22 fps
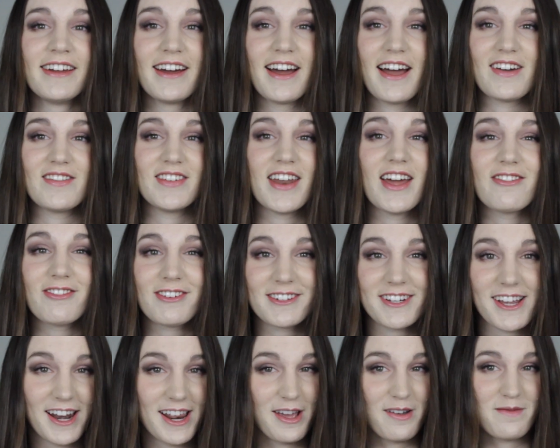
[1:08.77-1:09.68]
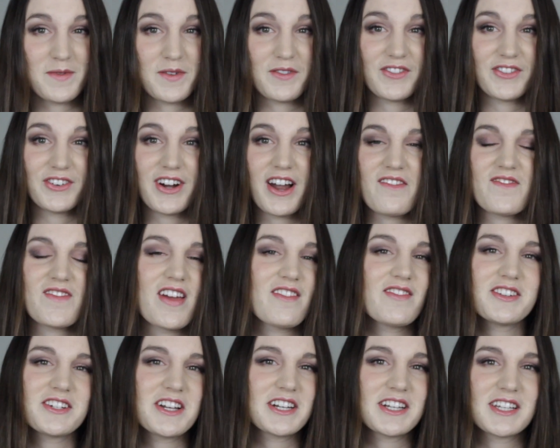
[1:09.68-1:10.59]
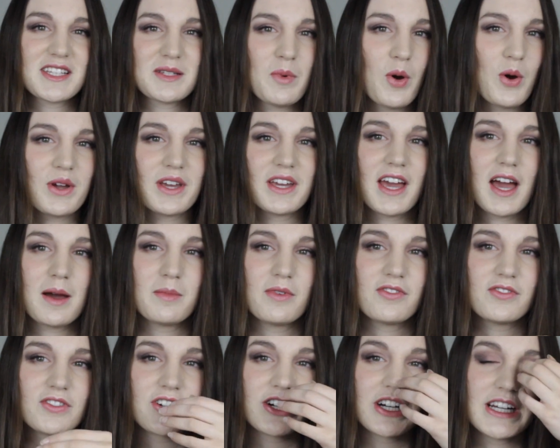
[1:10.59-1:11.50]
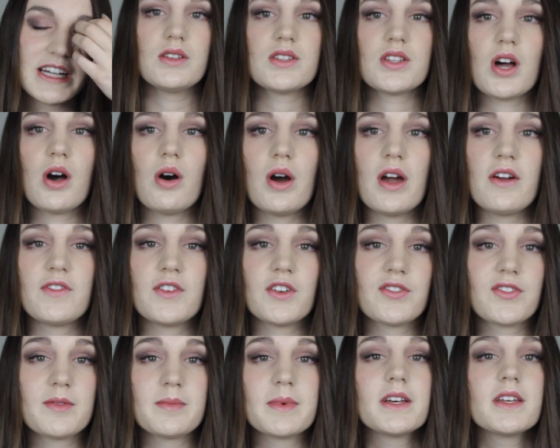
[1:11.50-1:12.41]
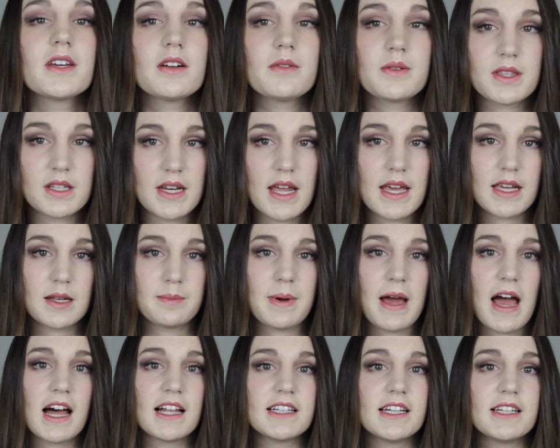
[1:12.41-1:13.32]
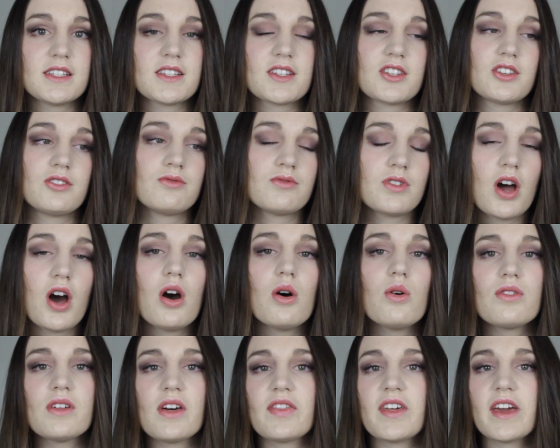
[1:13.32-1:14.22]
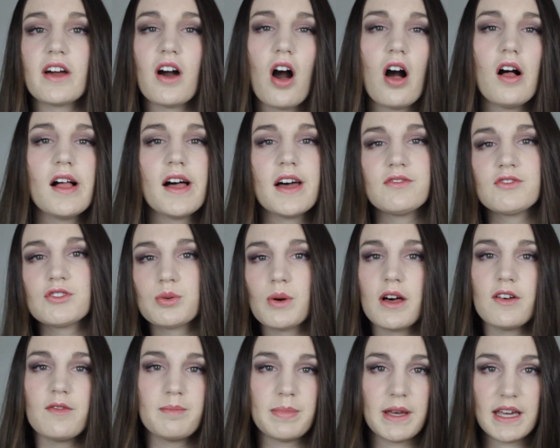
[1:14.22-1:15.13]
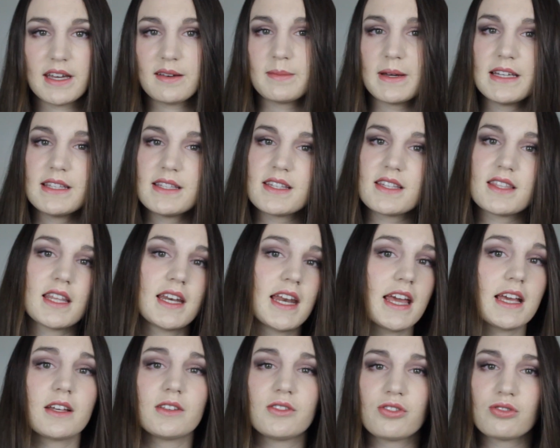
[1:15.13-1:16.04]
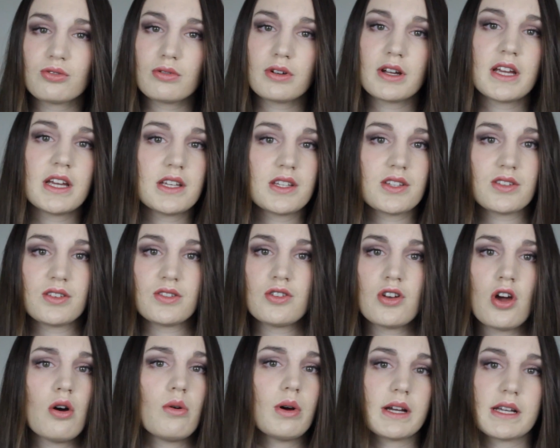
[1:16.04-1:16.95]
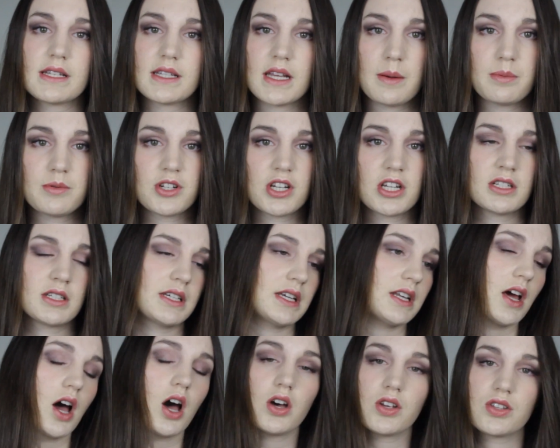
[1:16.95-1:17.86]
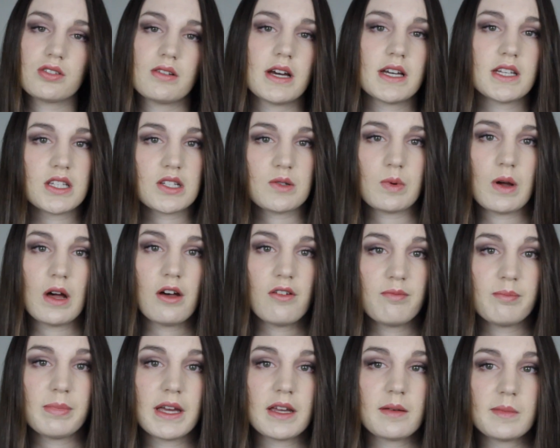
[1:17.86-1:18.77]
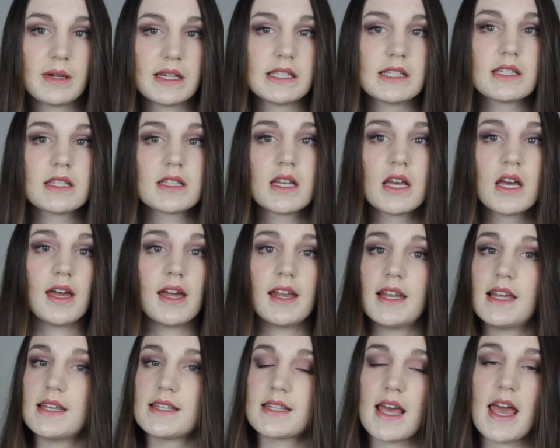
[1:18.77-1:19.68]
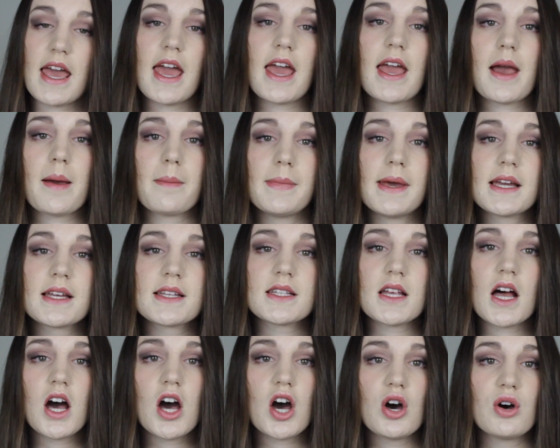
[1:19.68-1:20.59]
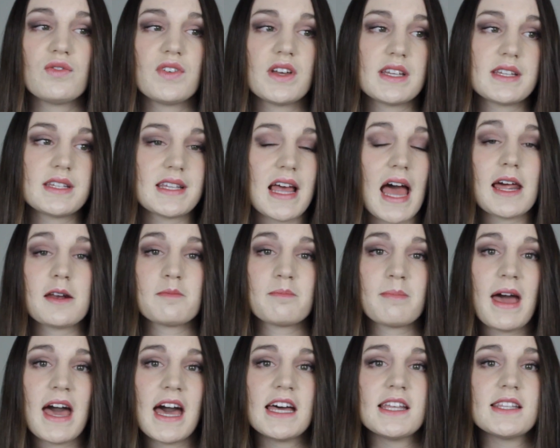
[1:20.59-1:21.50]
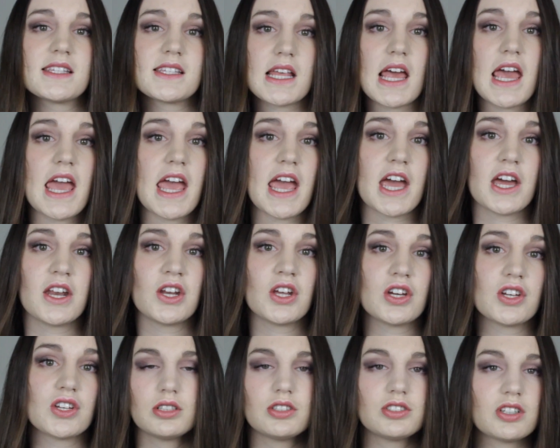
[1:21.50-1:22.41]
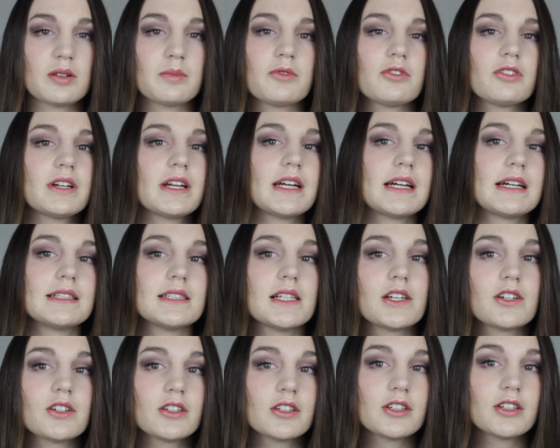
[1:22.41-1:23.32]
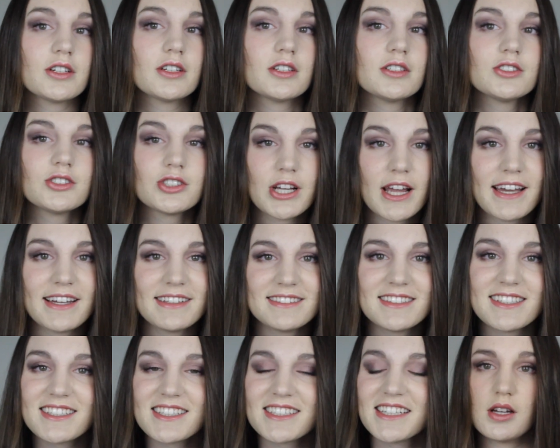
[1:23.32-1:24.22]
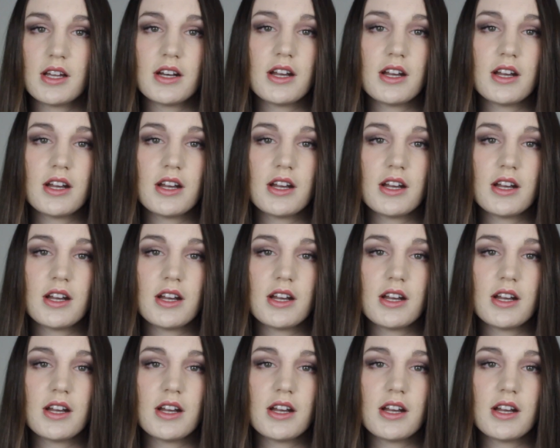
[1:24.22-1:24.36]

I've never done it before. I've never done a smoky eye before. So if you're familiar with the Naked palettes, you know that they all have 12 pigments. The Naked 3 is no exception. It also has 12 pigments. It is a mix of satin mattes and shimmery glitter shades.